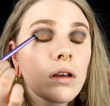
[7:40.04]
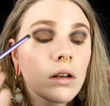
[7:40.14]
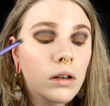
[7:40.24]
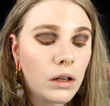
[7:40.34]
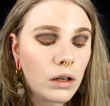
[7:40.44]

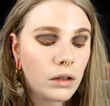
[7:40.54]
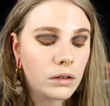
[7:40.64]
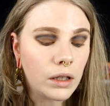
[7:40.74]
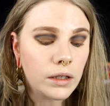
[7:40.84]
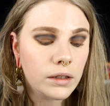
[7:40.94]
Then I
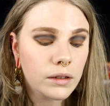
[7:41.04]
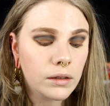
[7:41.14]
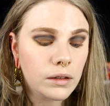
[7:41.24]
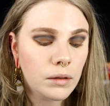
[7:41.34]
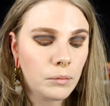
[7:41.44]
take
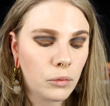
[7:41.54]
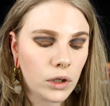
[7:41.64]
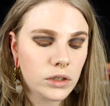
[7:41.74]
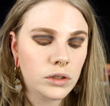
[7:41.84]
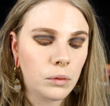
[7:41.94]
the
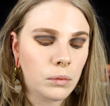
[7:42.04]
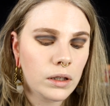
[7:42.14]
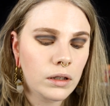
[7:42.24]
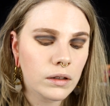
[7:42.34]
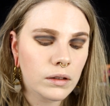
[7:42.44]
brush
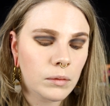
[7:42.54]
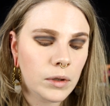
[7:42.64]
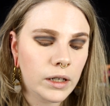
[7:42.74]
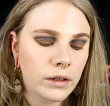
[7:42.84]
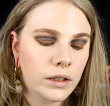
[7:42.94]
with some
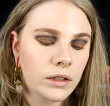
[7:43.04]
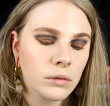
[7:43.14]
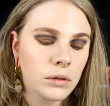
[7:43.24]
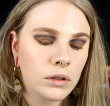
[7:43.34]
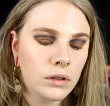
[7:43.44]
glitter glue,